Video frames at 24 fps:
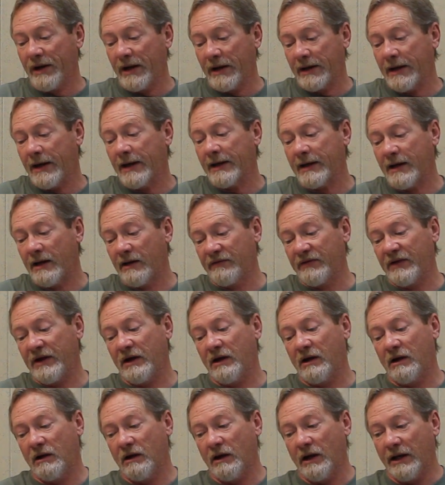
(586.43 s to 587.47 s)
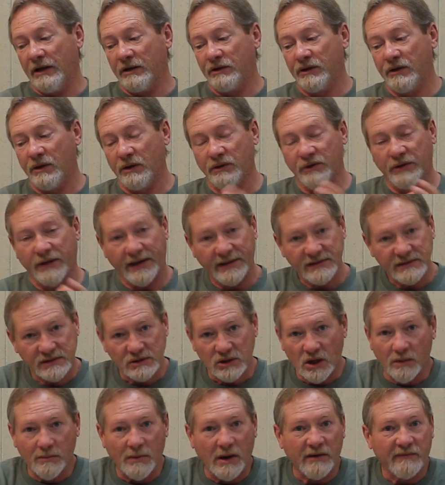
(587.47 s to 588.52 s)
I got out there, and you guys
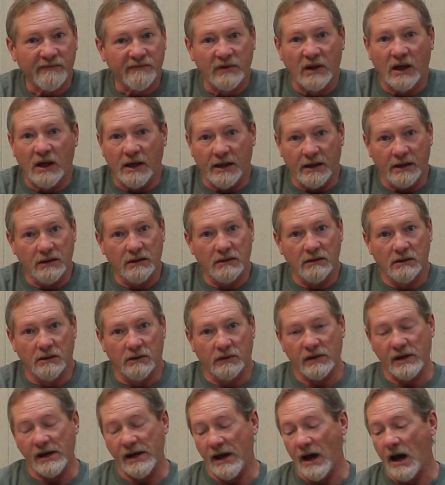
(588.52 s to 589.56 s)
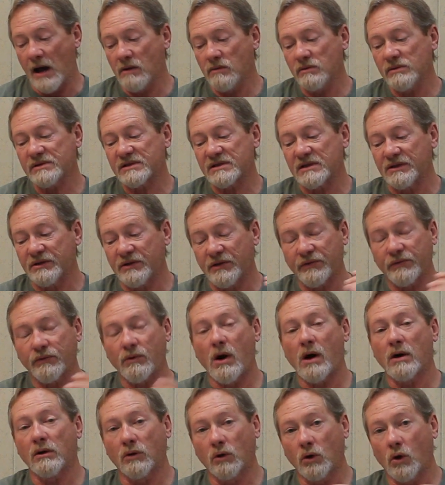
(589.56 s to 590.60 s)
saw my flight. Okay, I was in the
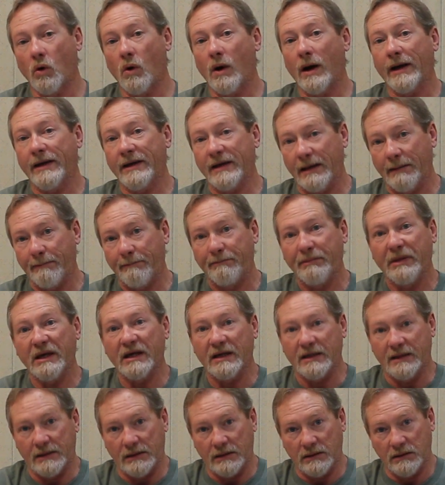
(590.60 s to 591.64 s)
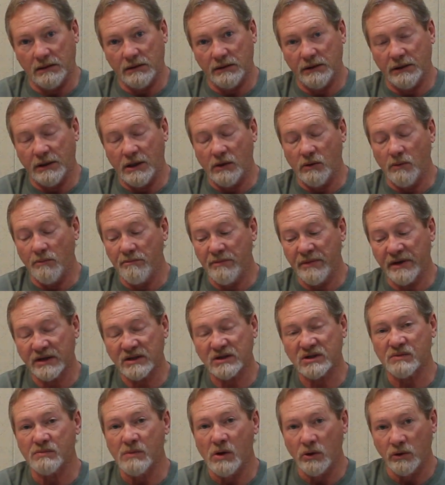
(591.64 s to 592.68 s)
throttle quite a bit, you know,
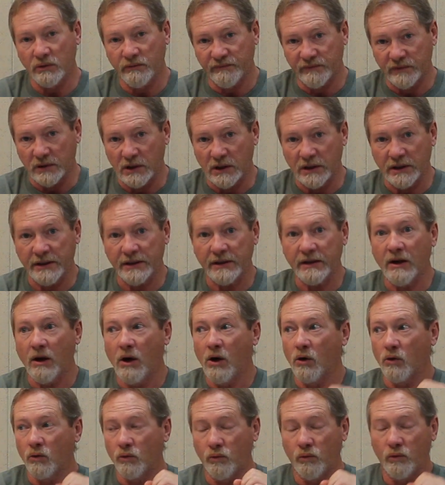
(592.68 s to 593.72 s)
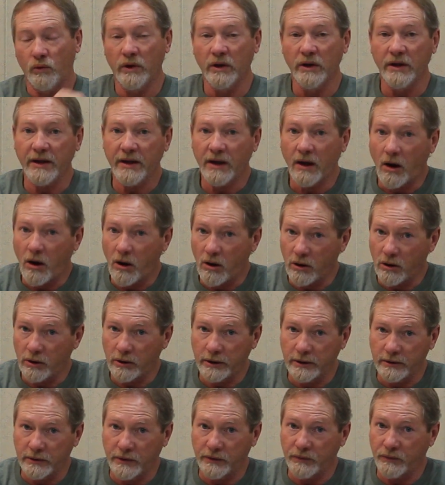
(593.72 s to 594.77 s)
mixed mode flying, really
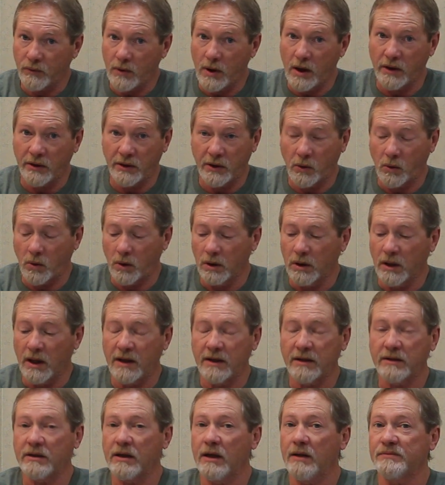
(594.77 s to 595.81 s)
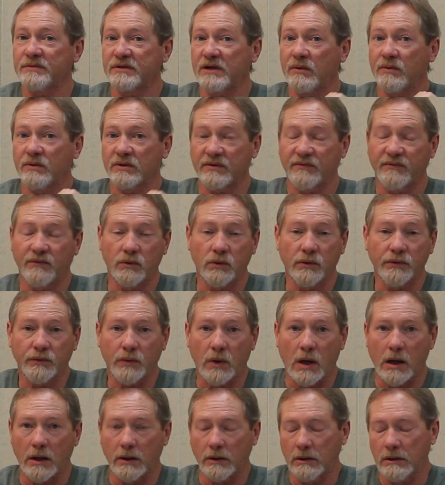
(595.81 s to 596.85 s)
hard in the throttle. There were a lot of times I was full
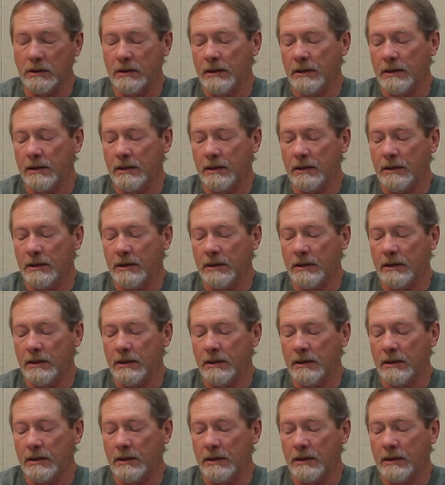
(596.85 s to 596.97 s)
throttle,